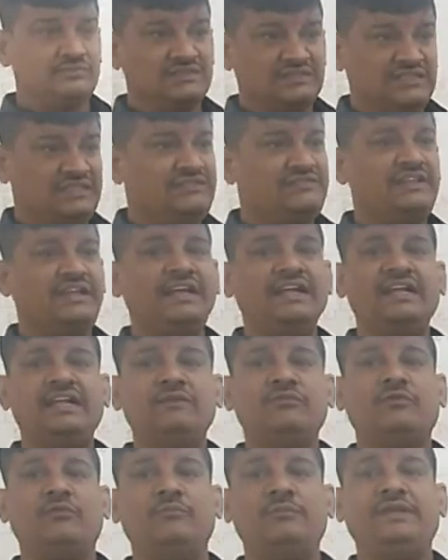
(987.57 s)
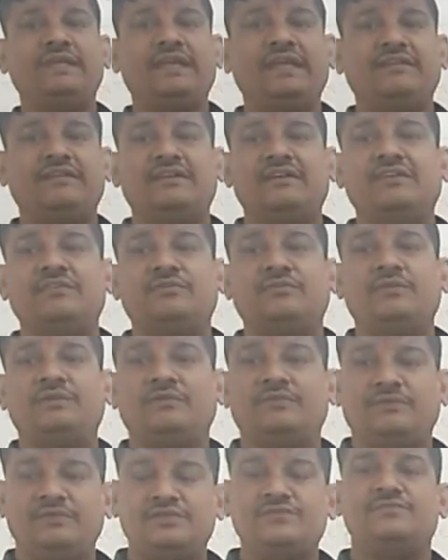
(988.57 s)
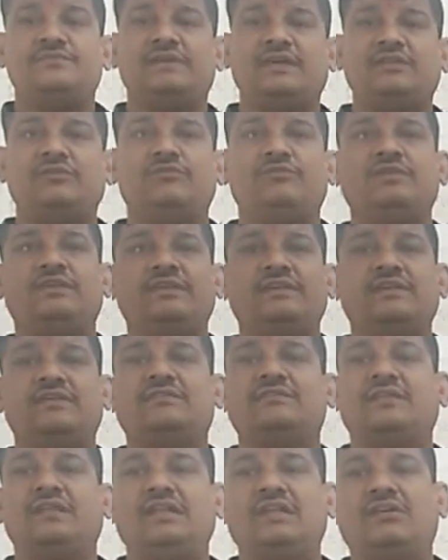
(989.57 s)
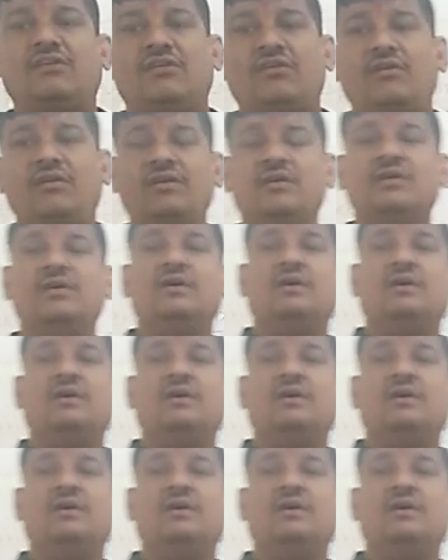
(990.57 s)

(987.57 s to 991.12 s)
these anti-foaming agents which we are using here, silicon,